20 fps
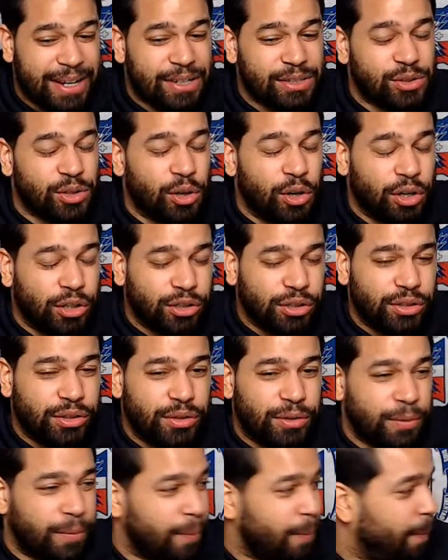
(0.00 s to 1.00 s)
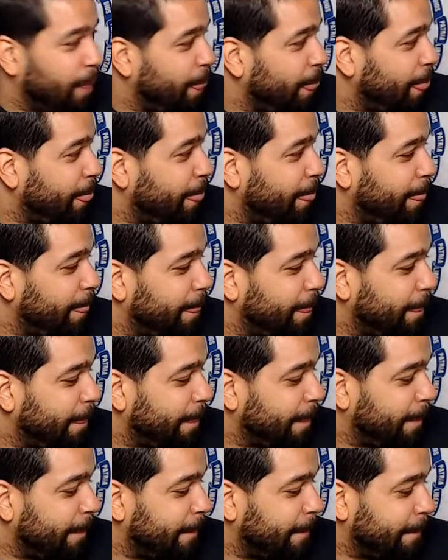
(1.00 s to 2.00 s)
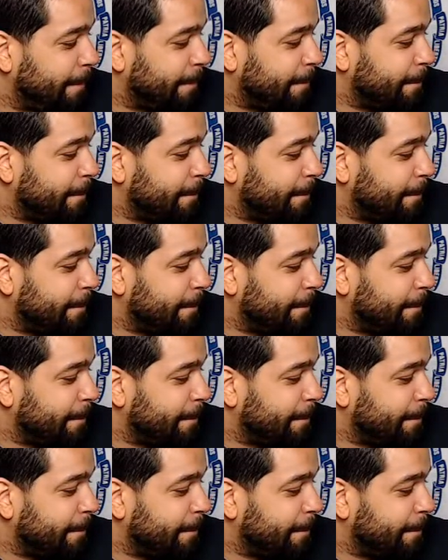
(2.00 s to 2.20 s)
I won't put money on that.